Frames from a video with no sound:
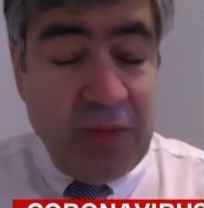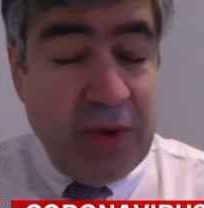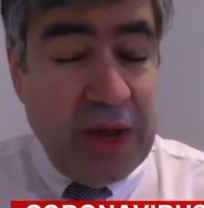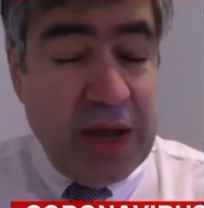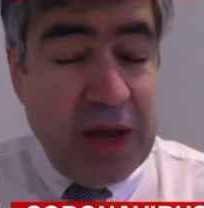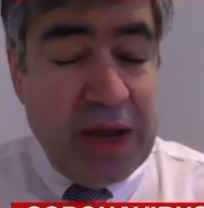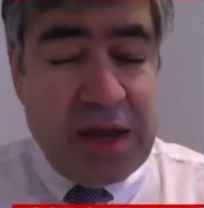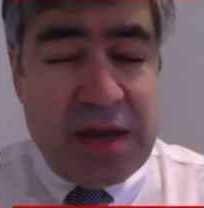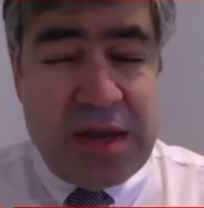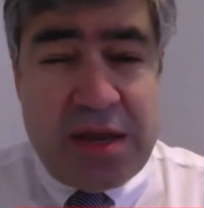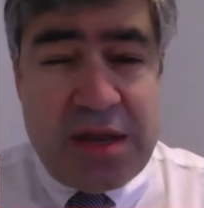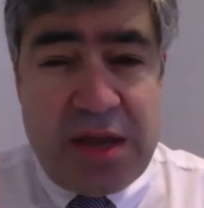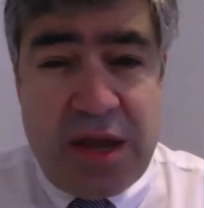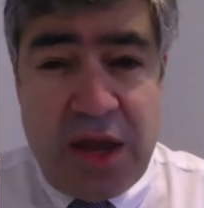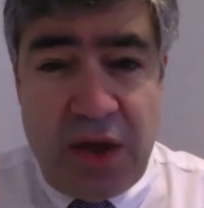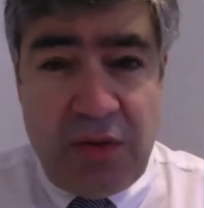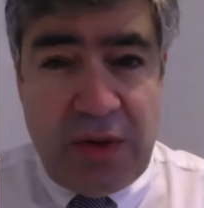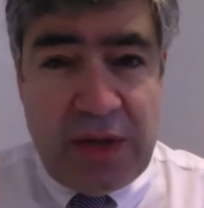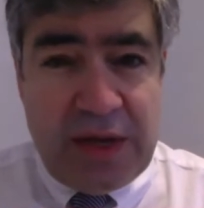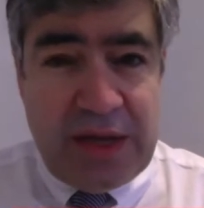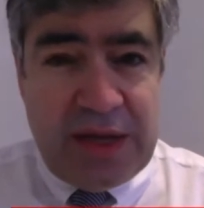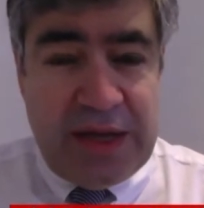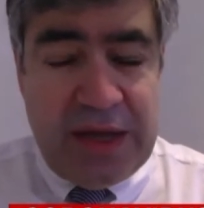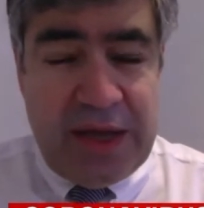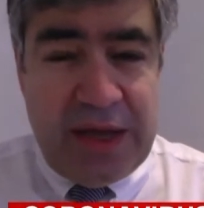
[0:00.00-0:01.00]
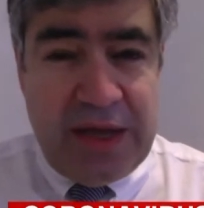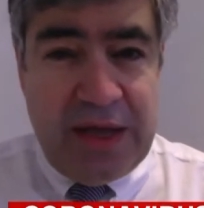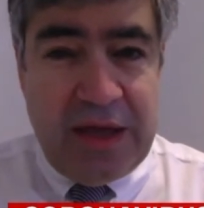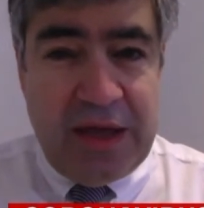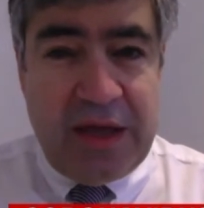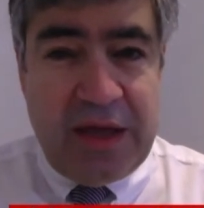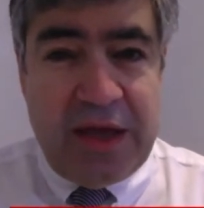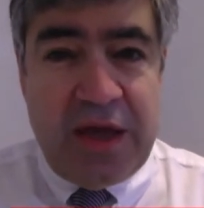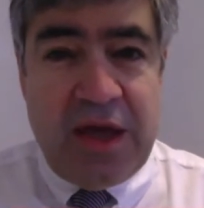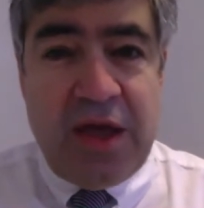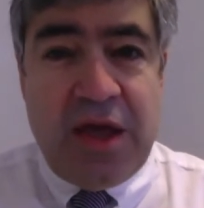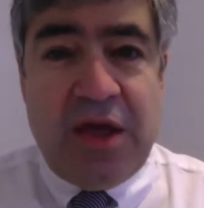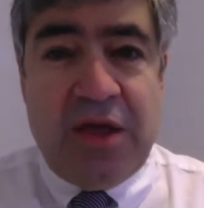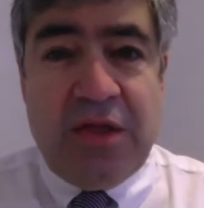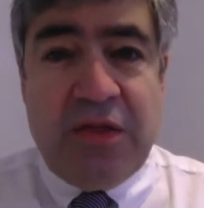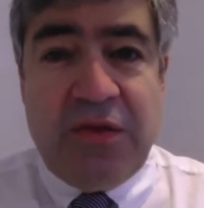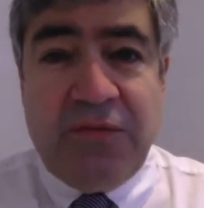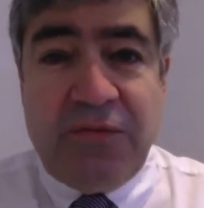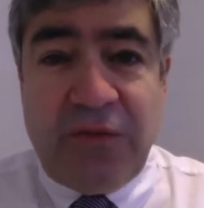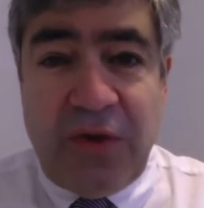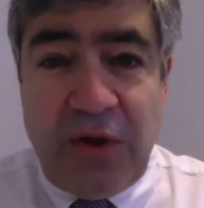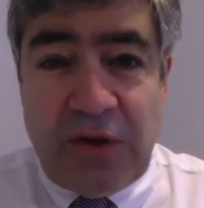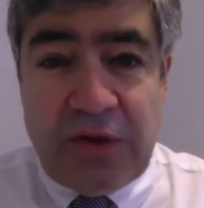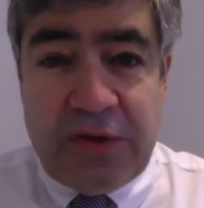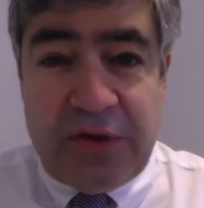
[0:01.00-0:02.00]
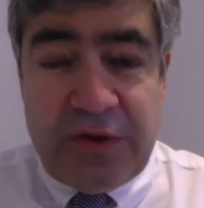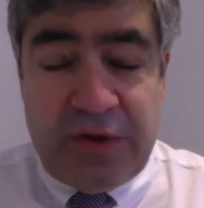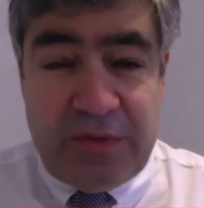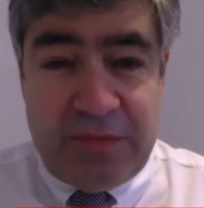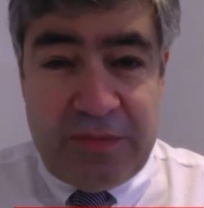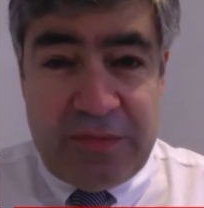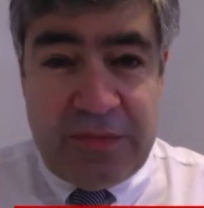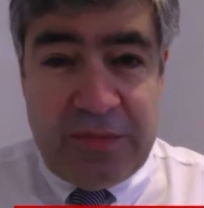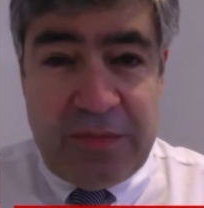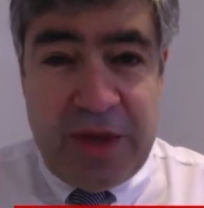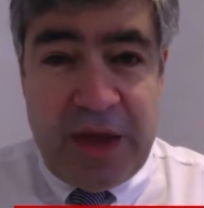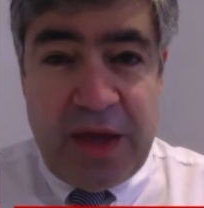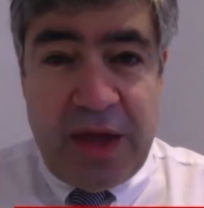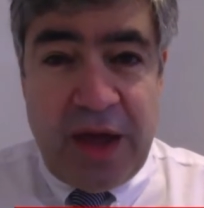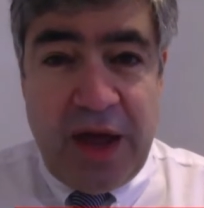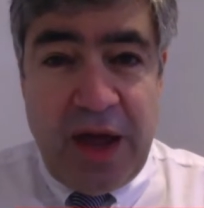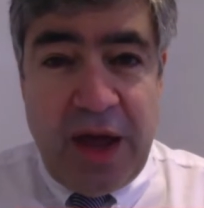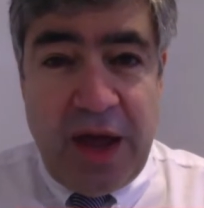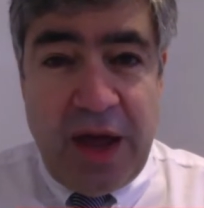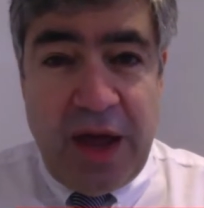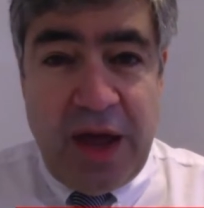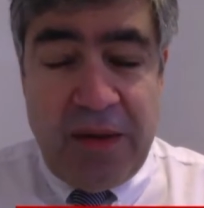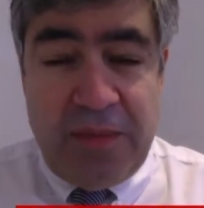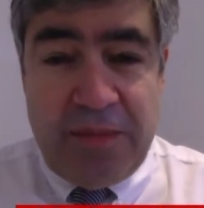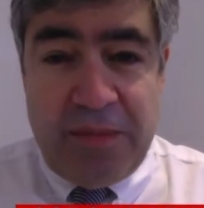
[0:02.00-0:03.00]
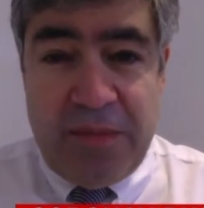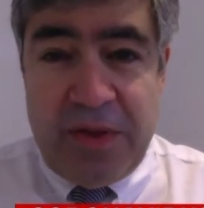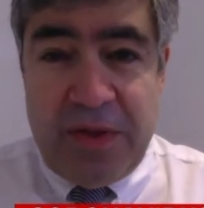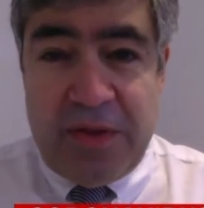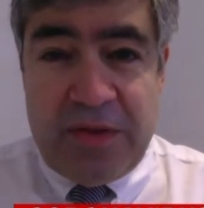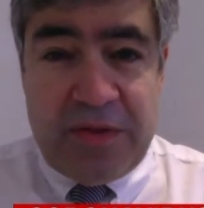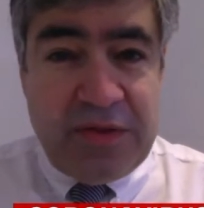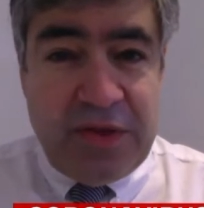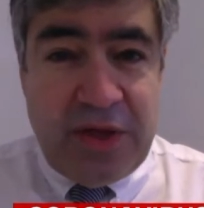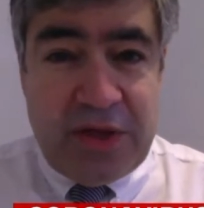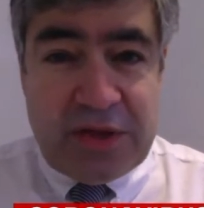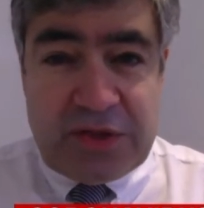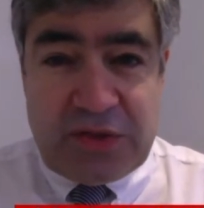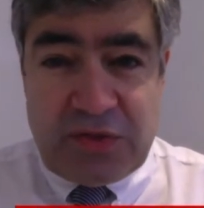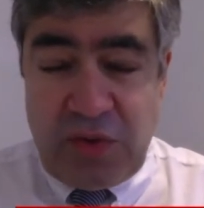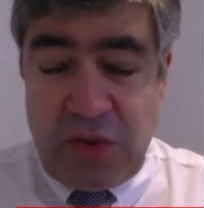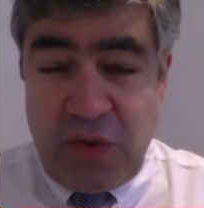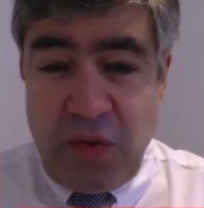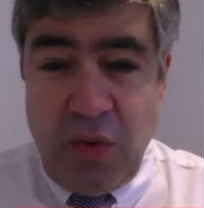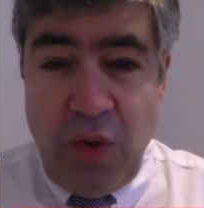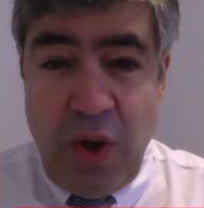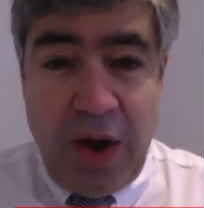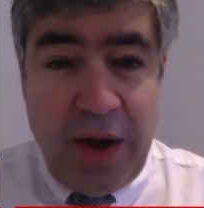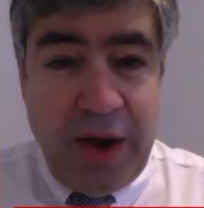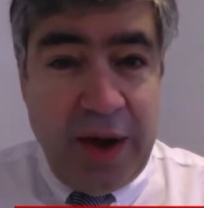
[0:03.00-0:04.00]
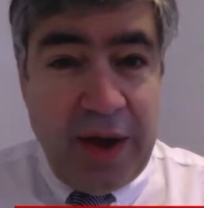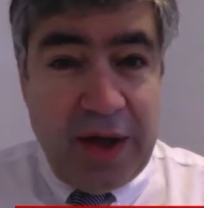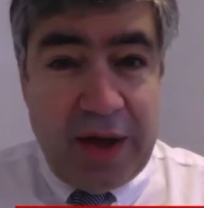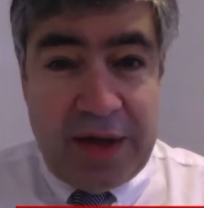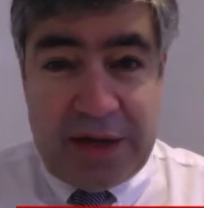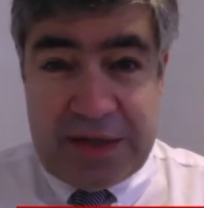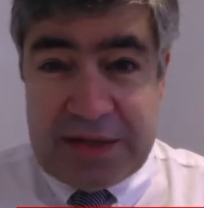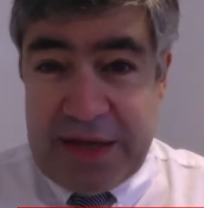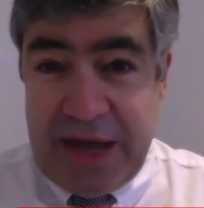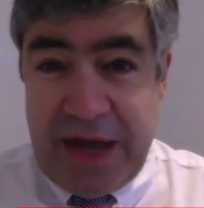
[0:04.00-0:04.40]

but we're nowhere near the volume that's required.